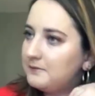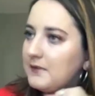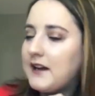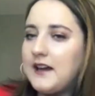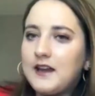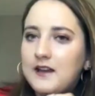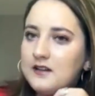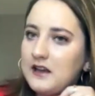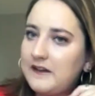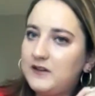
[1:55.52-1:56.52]

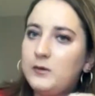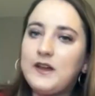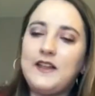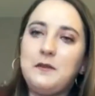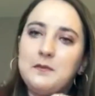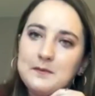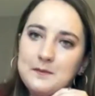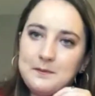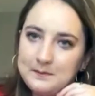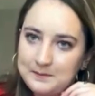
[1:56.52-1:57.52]
Again, if you get like
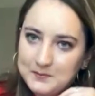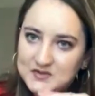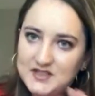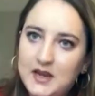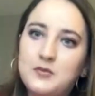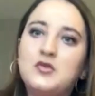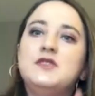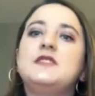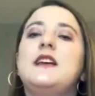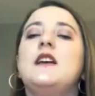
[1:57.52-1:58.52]

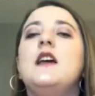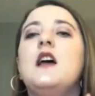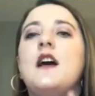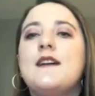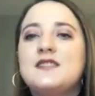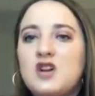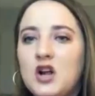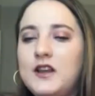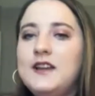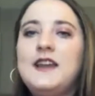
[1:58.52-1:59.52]
staples like a
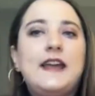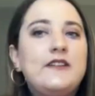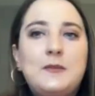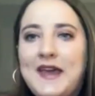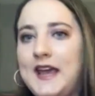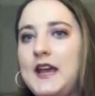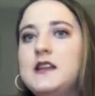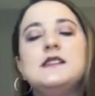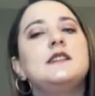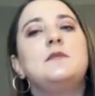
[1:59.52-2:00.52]
solid navy
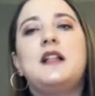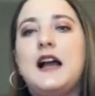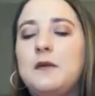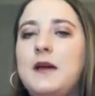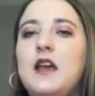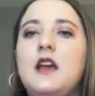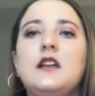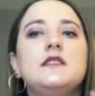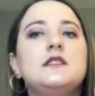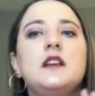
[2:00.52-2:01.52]
pant, black
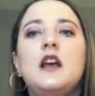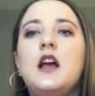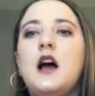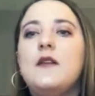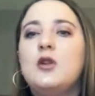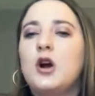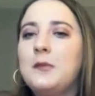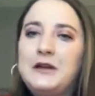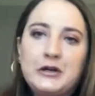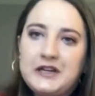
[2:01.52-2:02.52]
pant, of an
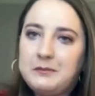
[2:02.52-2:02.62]
army green